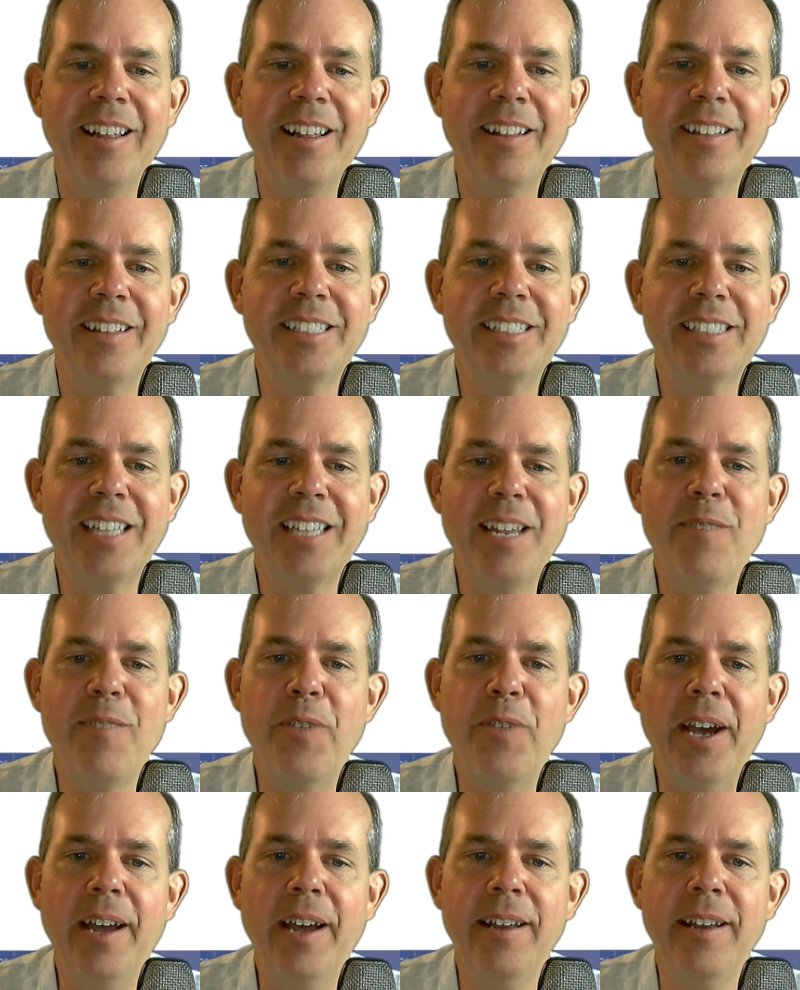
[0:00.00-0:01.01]
Let's save
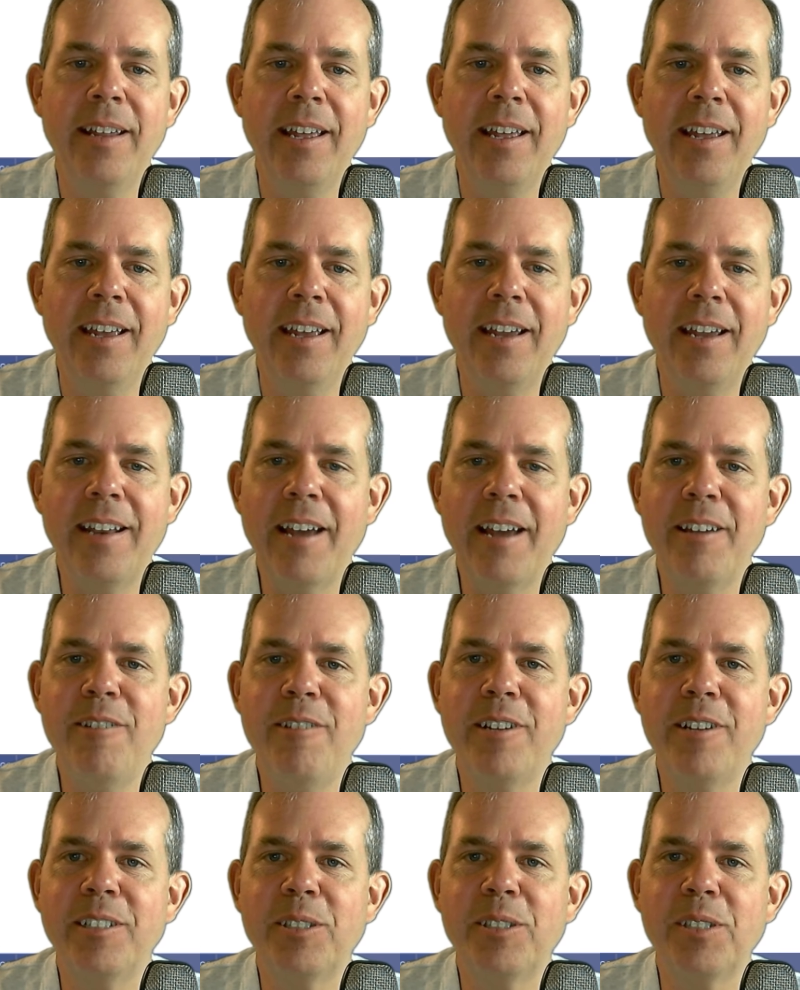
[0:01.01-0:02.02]
that. And now you
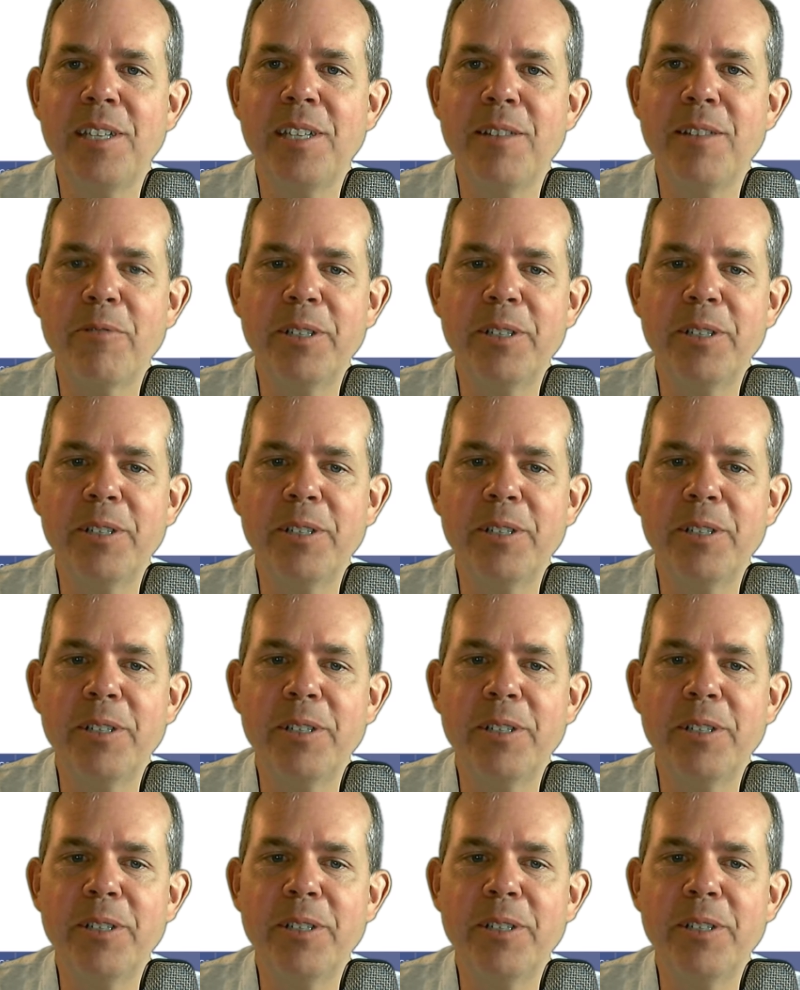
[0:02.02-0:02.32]
can see the